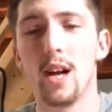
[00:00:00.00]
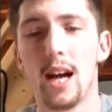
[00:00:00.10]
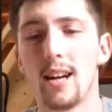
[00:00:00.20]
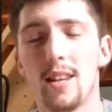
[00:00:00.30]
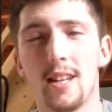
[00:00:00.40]

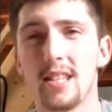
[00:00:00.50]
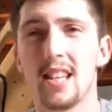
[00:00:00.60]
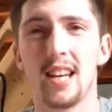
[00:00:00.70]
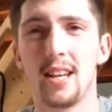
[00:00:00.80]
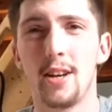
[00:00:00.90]
I got this
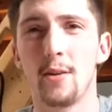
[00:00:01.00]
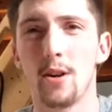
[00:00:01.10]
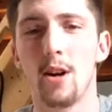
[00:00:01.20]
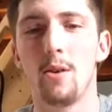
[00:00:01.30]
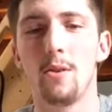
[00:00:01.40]
like a year
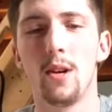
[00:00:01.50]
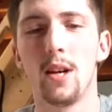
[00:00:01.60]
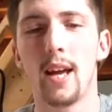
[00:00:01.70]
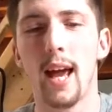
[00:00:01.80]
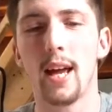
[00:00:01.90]
ago
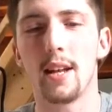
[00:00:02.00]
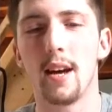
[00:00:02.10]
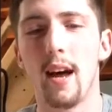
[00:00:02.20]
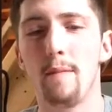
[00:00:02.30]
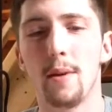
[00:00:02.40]
and
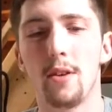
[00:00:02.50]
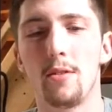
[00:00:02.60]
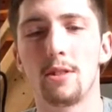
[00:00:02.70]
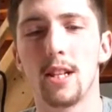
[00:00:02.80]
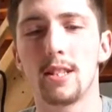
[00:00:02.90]
have been
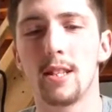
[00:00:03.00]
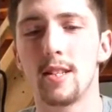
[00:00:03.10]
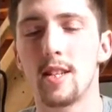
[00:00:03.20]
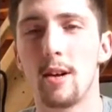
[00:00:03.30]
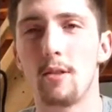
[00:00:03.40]
using it
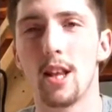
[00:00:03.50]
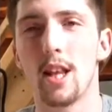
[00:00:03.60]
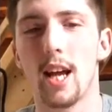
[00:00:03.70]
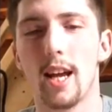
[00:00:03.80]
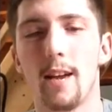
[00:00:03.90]
since, and I really
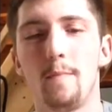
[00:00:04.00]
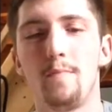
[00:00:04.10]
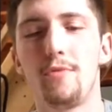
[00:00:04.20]
like it.